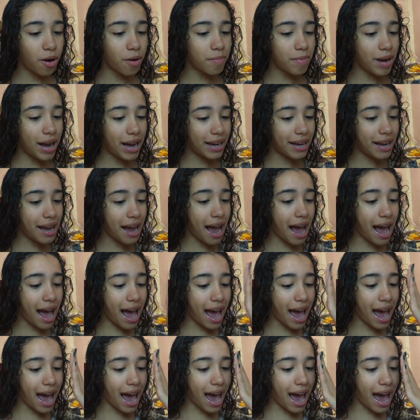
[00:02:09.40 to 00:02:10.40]
Oh my
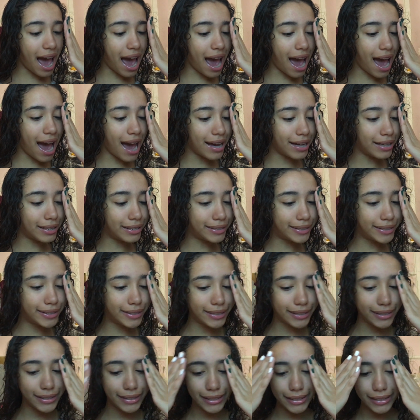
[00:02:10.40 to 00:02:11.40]
god!
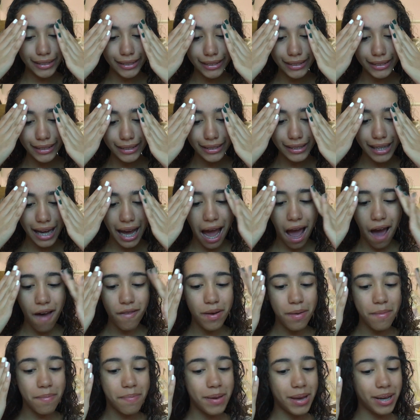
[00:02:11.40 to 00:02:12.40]
I
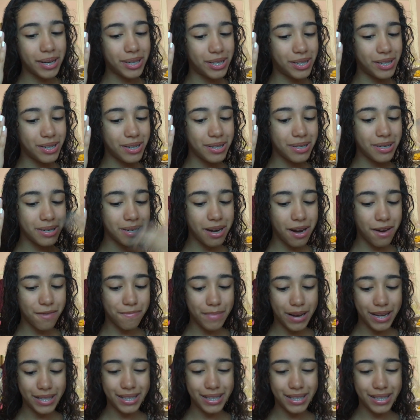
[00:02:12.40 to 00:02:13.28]
have a picture of